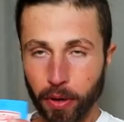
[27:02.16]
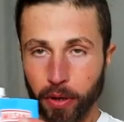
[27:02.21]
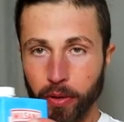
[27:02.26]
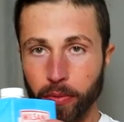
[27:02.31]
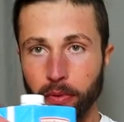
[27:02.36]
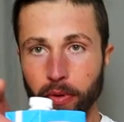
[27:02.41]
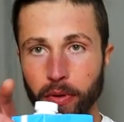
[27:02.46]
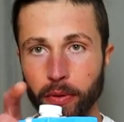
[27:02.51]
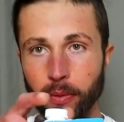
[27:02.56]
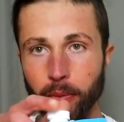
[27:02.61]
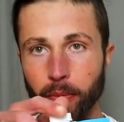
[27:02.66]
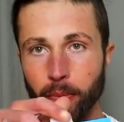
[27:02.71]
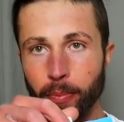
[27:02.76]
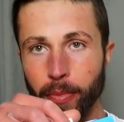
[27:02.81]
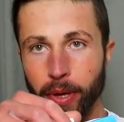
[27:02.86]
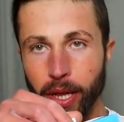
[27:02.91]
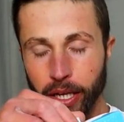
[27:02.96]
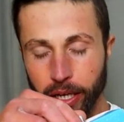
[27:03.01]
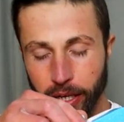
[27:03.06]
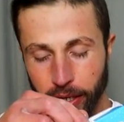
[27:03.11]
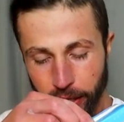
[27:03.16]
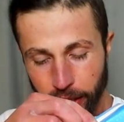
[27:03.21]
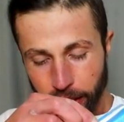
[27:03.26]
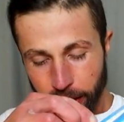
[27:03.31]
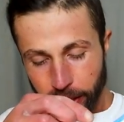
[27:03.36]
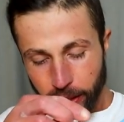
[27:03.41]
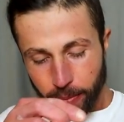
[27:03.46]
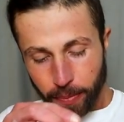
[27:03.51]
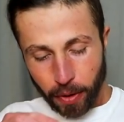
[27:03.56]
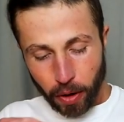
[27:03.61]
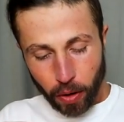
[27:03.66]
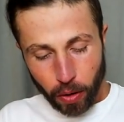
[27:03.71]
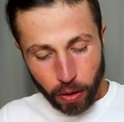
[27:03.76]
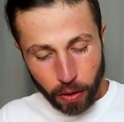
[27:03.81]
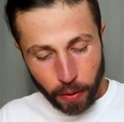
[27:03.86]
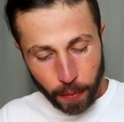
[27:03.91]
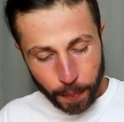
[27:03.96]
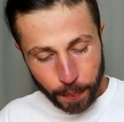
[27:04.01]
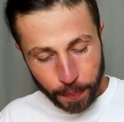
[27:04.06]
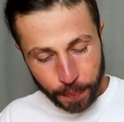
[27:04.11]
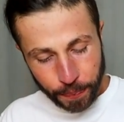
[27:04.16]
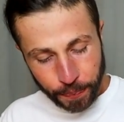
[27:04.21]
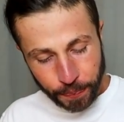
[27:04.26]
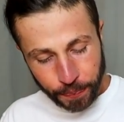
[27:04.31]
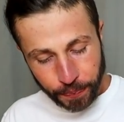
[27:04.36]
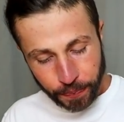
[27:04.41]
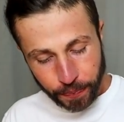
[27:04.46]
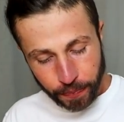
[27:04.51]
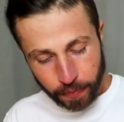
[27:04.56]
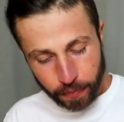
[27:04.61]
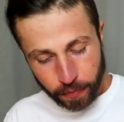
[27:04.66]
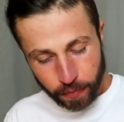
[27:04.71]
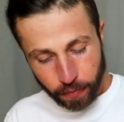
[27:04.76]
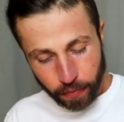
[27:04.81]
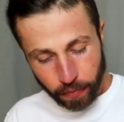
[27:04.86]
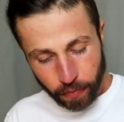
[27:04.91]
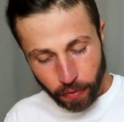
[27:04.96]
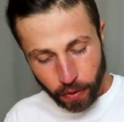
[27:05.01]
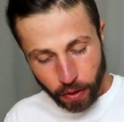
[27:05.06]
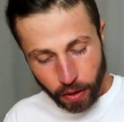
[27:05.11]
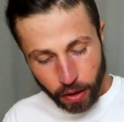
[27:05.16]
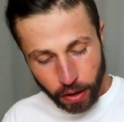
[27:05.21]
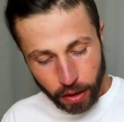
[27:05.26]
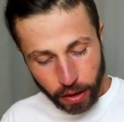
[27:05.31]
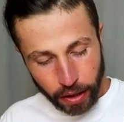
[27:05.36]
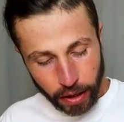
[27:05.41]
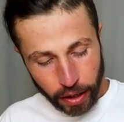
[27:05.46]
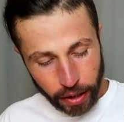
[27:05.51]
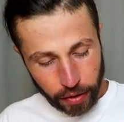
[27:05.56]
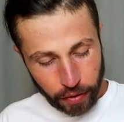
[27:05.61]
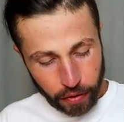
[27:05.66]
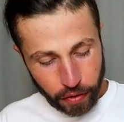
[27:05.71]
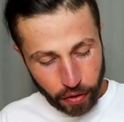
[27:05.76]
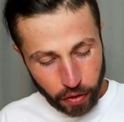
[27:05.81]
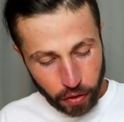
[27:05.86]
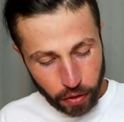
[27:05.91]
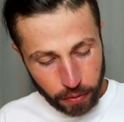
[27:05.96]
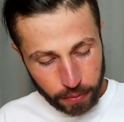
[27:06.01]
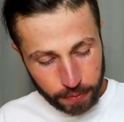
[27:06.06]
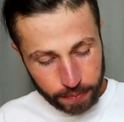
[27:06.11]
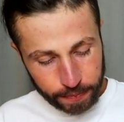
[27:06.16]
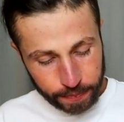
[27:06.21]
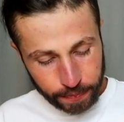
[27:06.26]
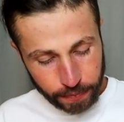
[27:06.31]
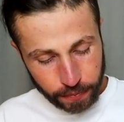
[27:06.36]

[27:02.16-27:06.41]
Put milk in the bowl, like so.